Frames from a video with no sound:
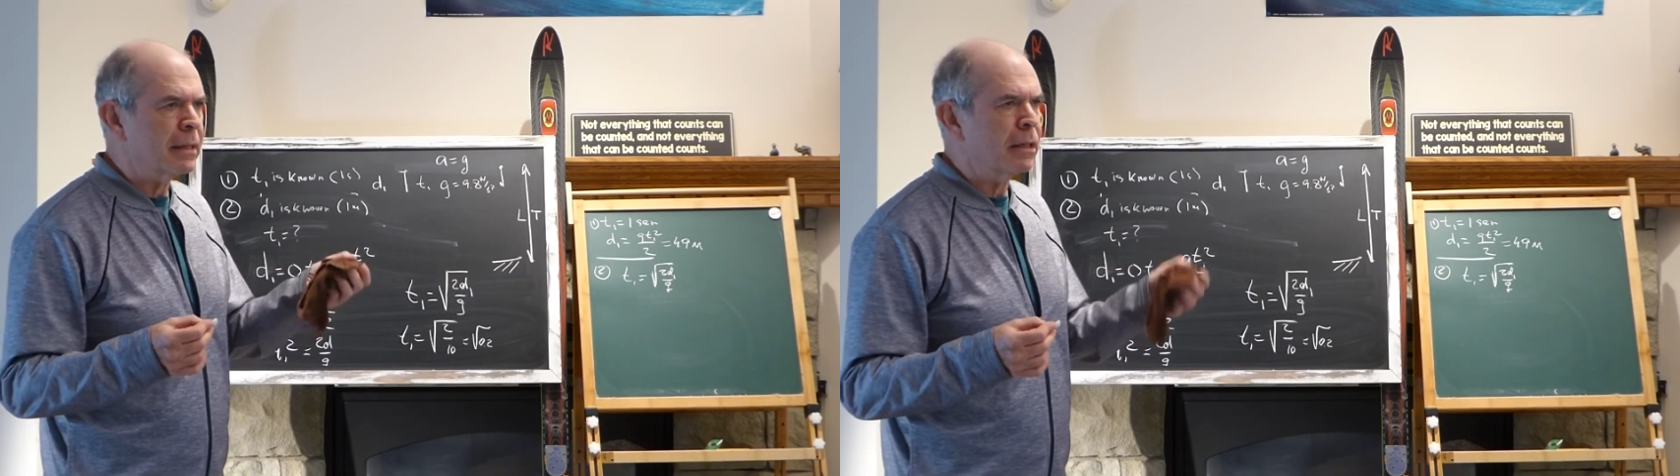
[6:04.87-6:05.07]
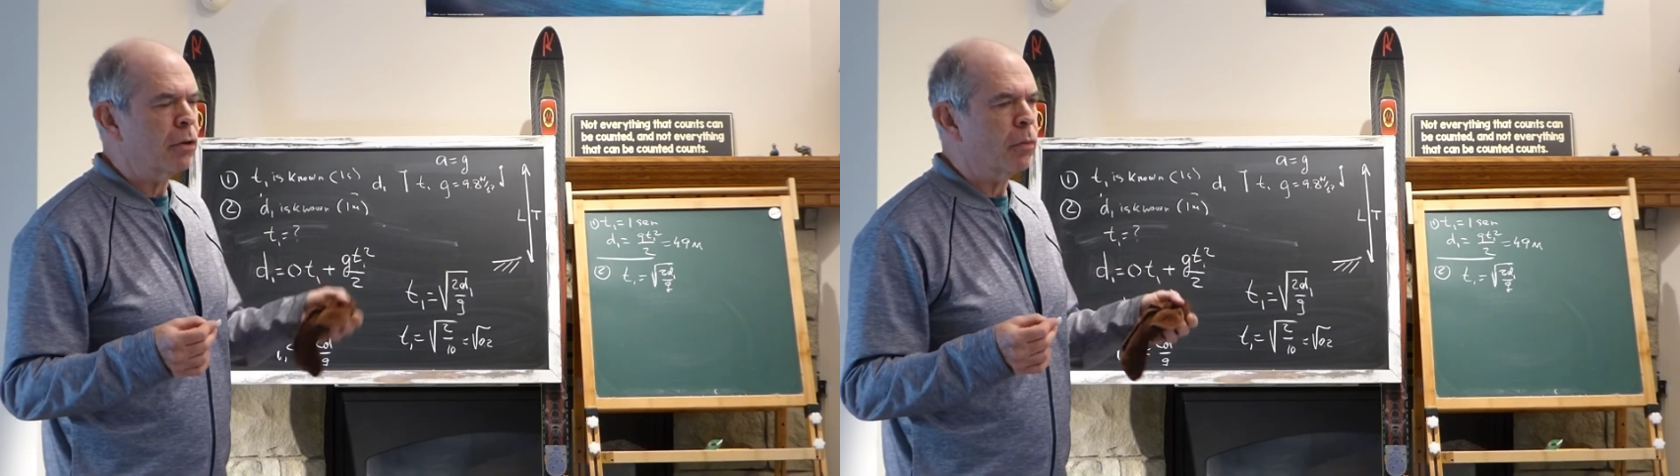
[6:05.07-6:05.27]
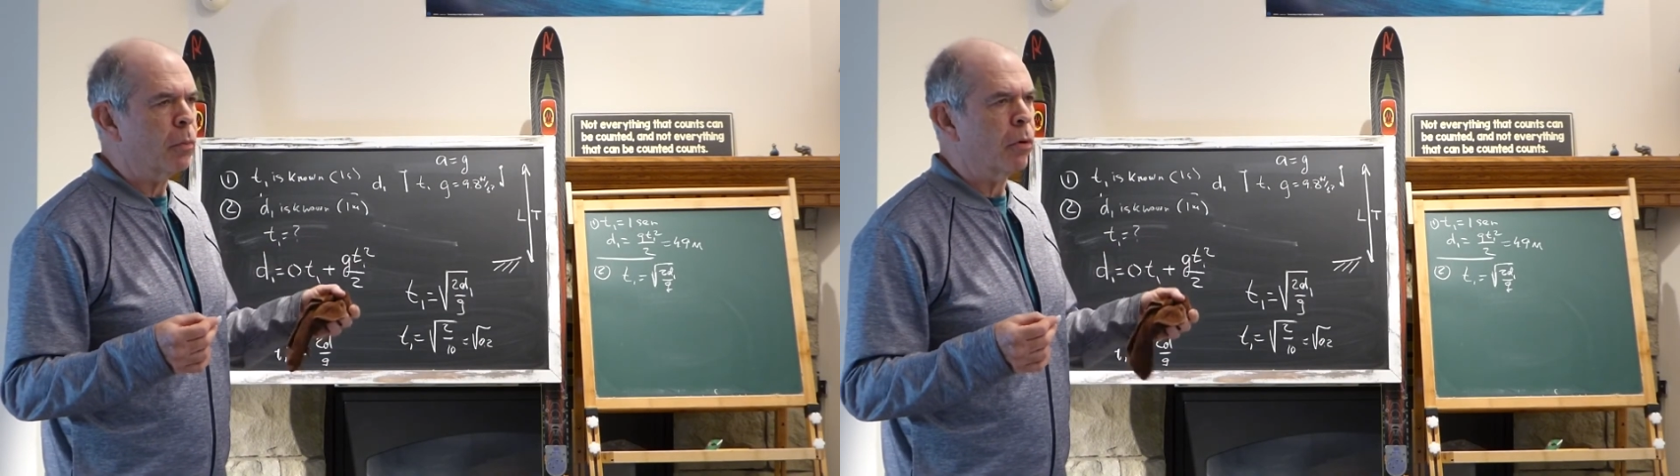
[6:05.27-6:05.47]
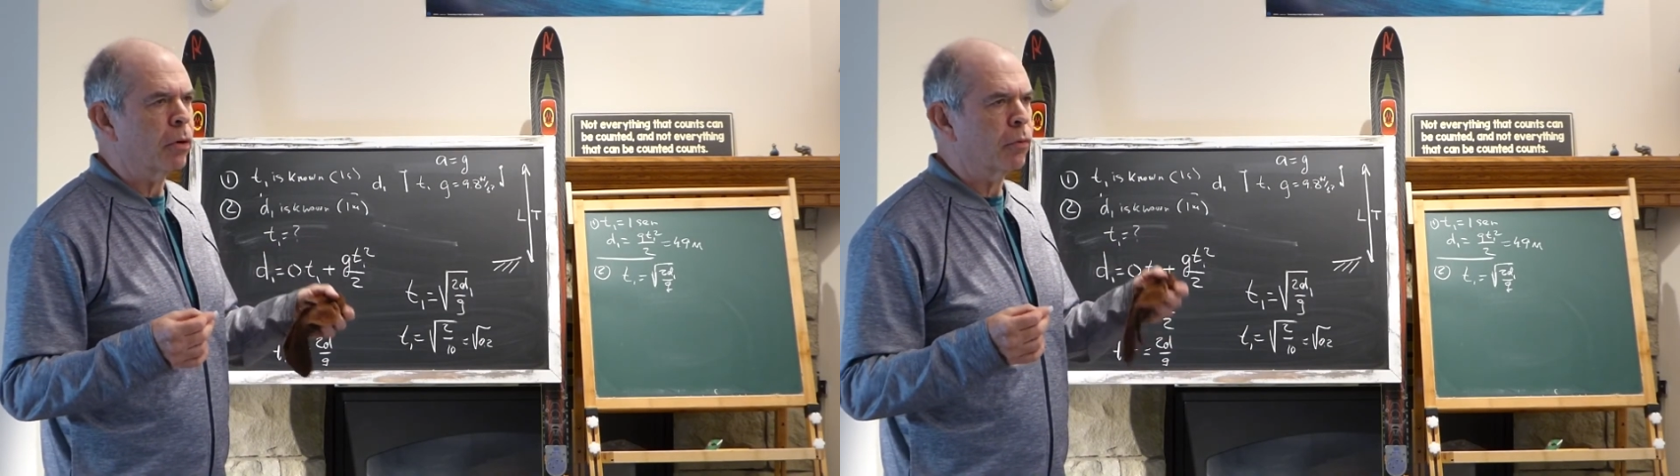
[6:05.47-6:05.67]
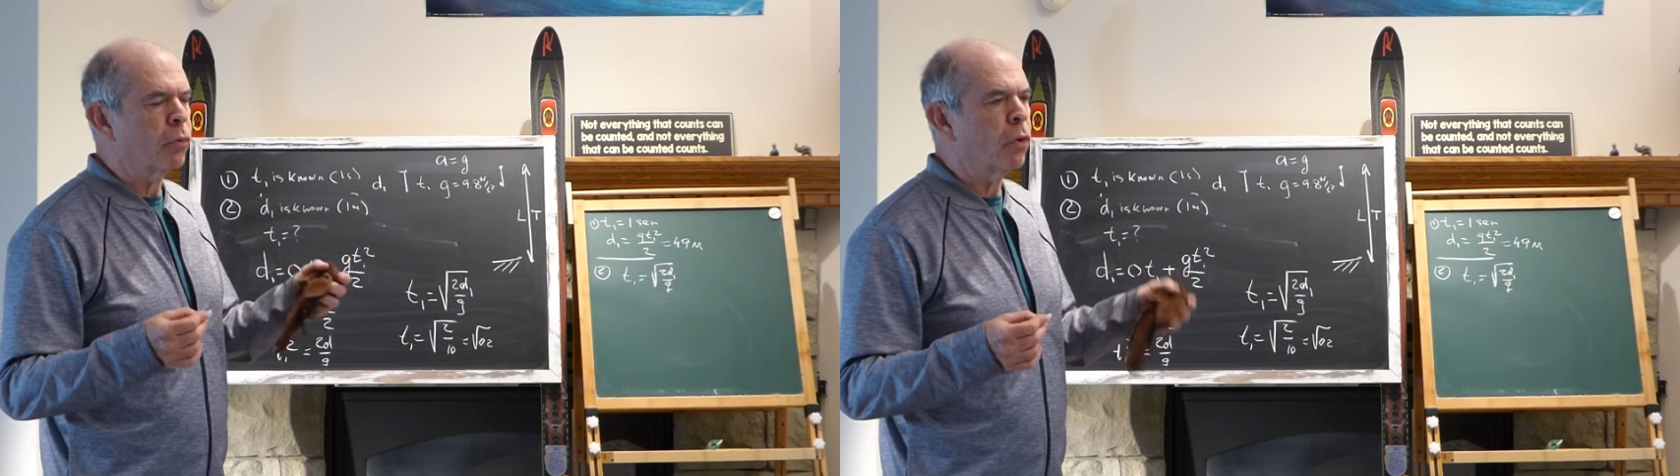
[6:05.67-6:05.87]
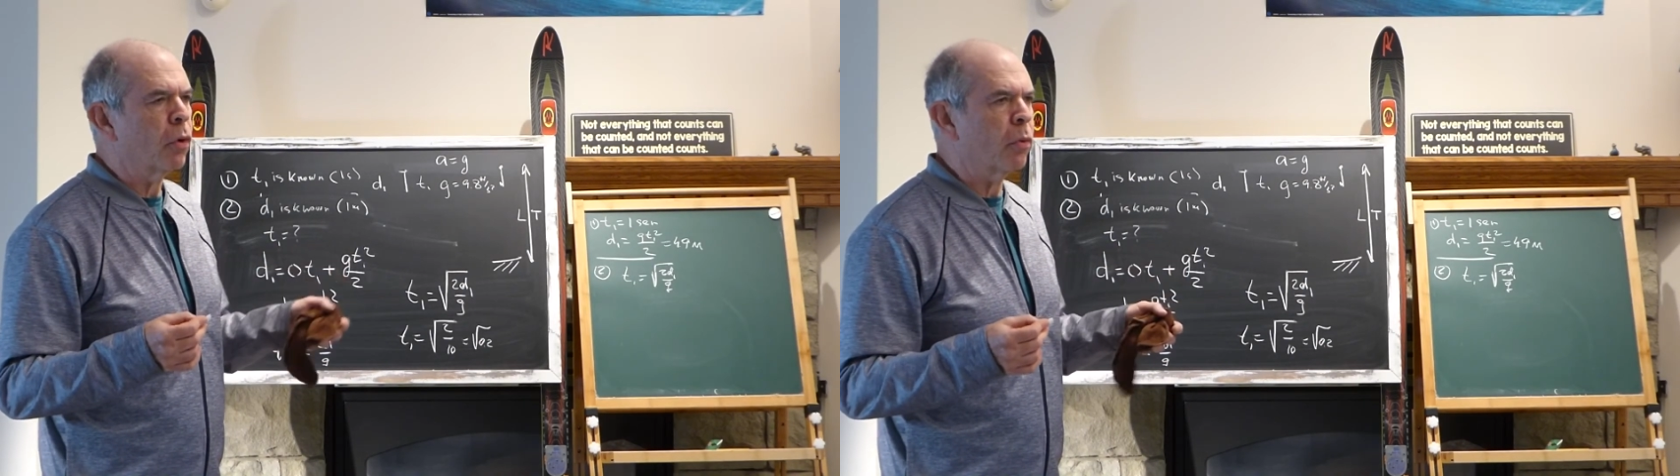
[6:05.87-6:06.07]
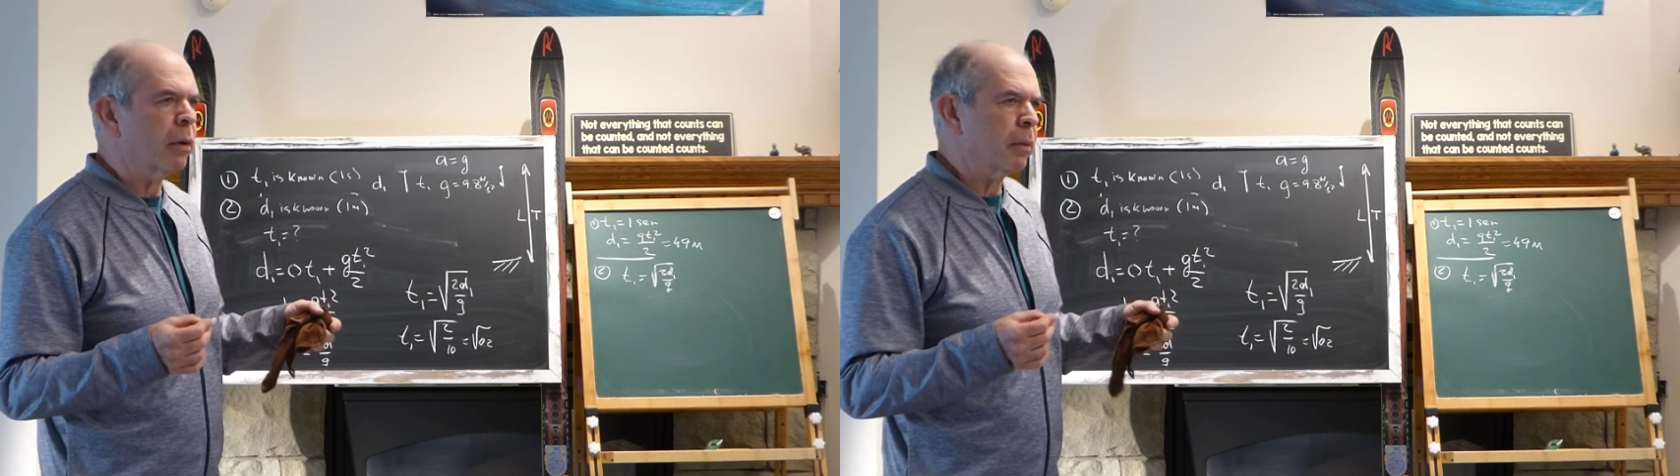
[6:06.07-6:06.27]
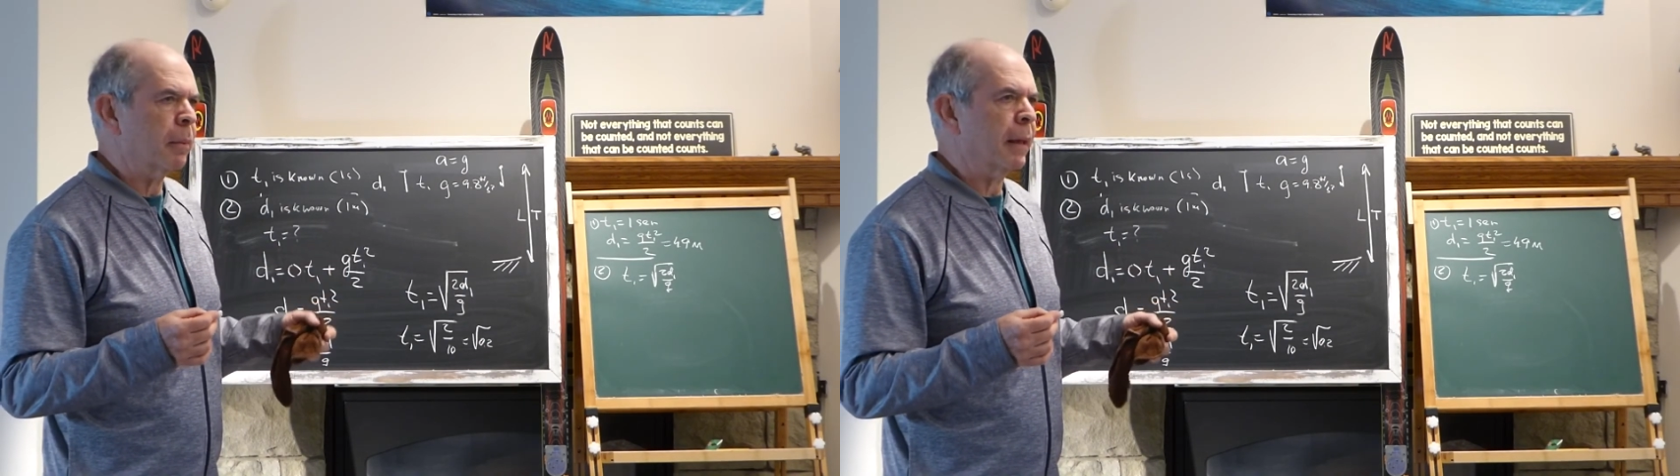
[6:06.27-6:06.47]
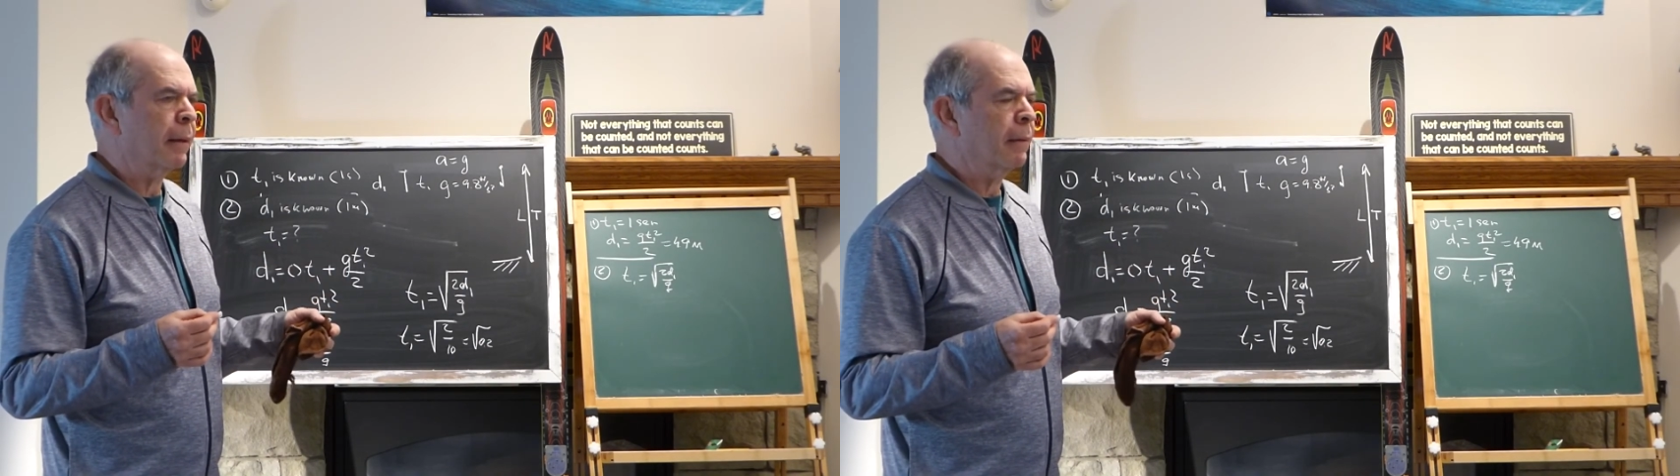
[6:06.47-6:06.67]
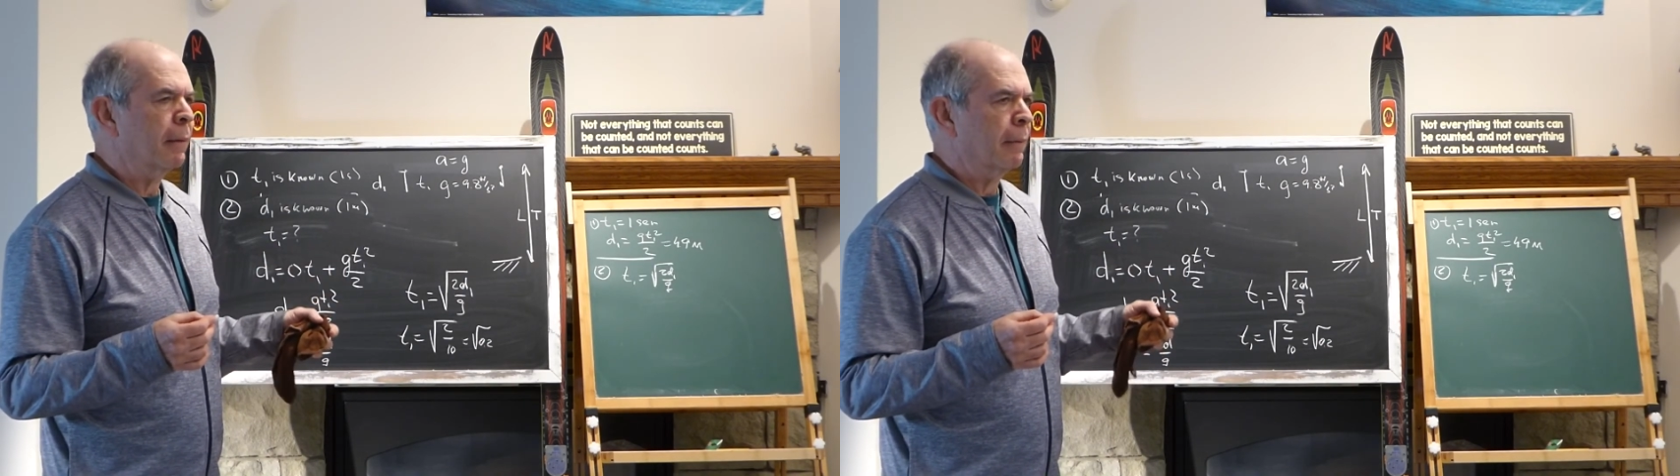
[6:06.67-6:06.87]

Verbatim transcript: 0.4 would be